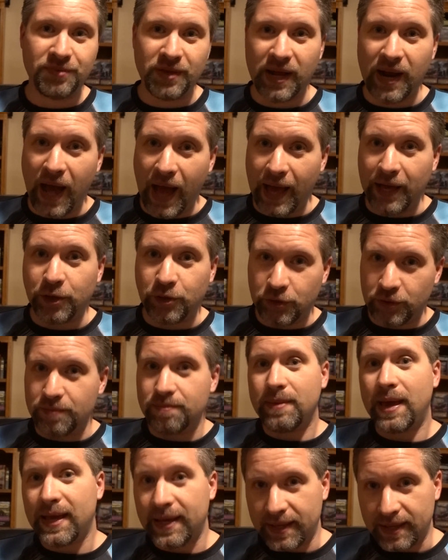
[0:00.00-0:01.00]
that I could
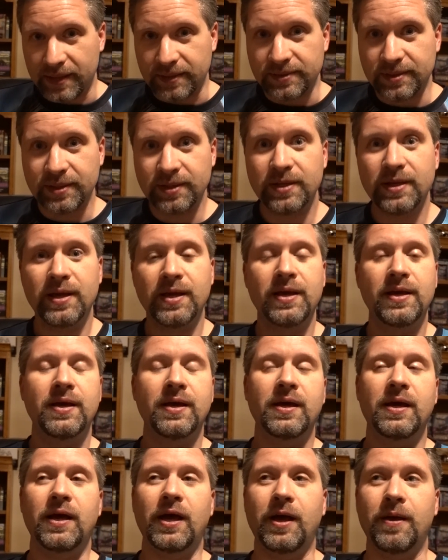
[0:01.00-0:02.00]
make it.
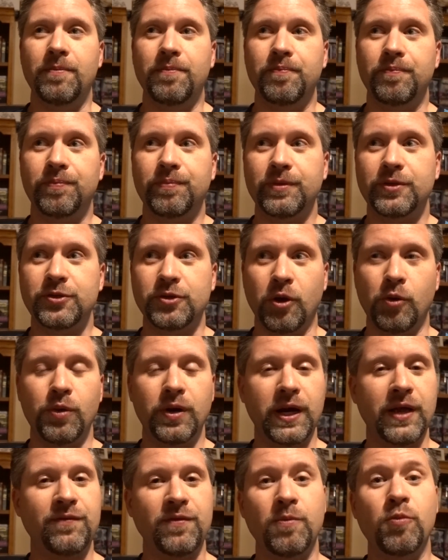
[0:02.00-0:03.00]
So I
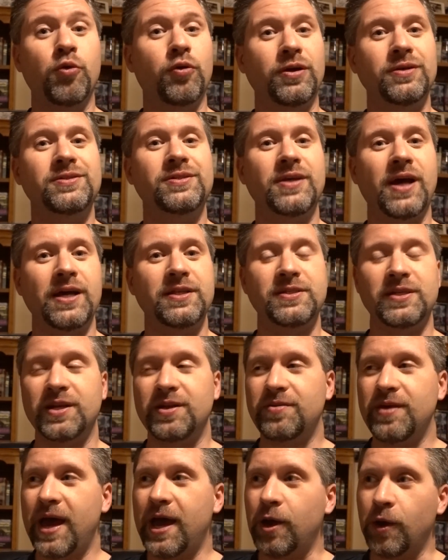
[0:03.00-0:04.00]
want to give you more insights
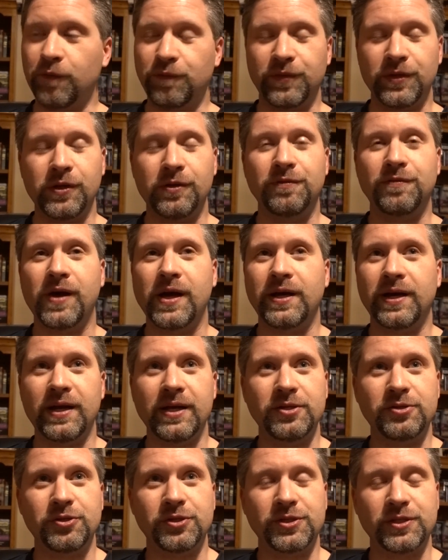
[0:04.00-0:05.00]
into that. Hopefully you'll find it
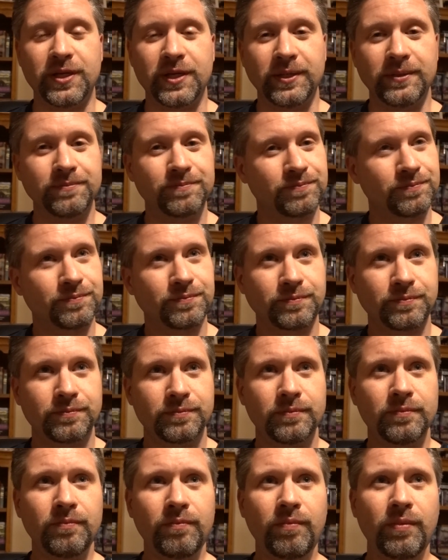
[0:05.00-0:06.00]
interesting.
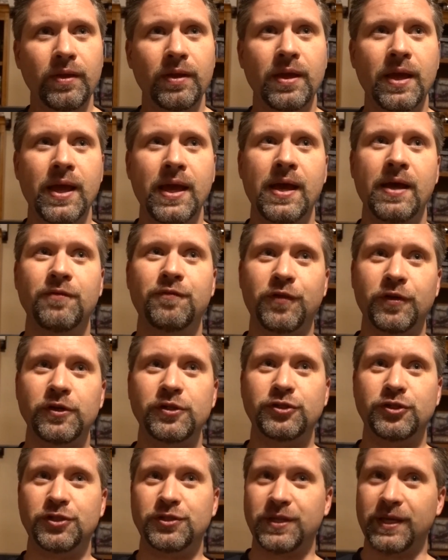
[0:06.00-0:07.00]

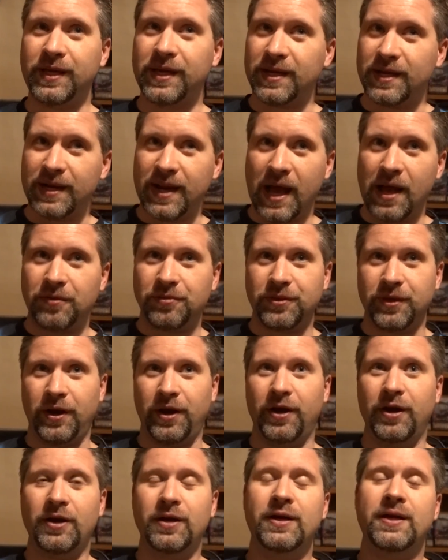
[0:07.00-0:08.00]
First, just to get it out
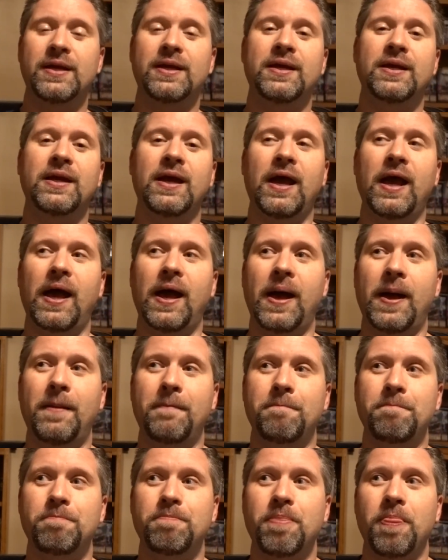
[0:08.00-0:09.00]
there,
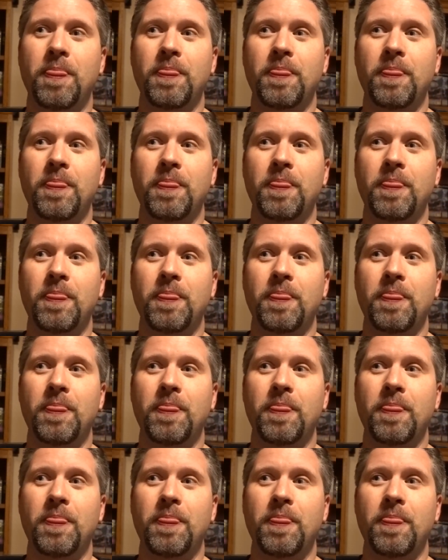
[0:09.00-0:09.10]
The